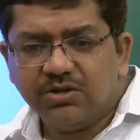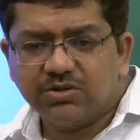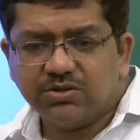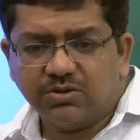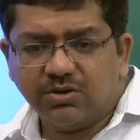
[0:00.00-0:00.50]

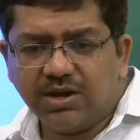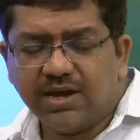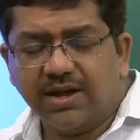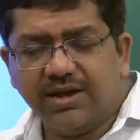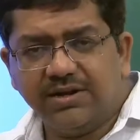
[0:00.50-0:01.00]
So,
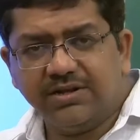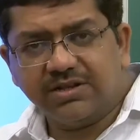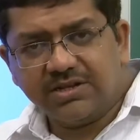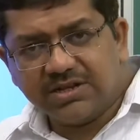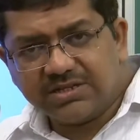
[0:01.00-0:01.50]
and
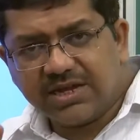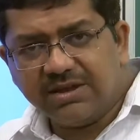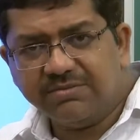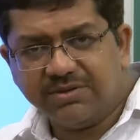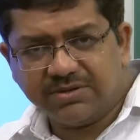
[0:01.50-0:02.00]
in the
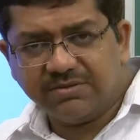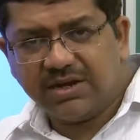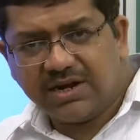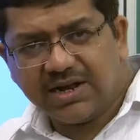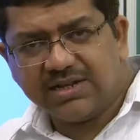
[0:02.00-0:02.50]
same
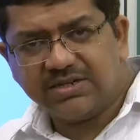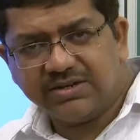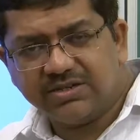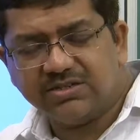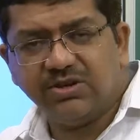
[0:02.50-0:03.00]
airlines
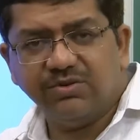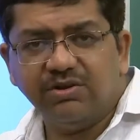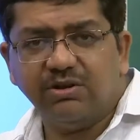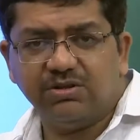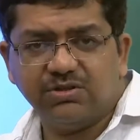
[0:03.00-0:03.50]
industry you
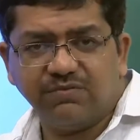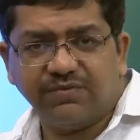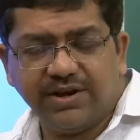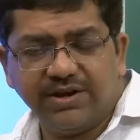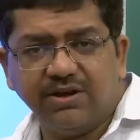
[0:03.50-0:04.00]
will also
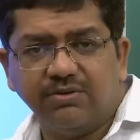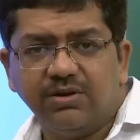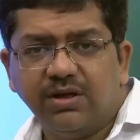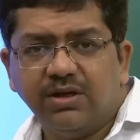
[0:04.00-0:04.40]
find out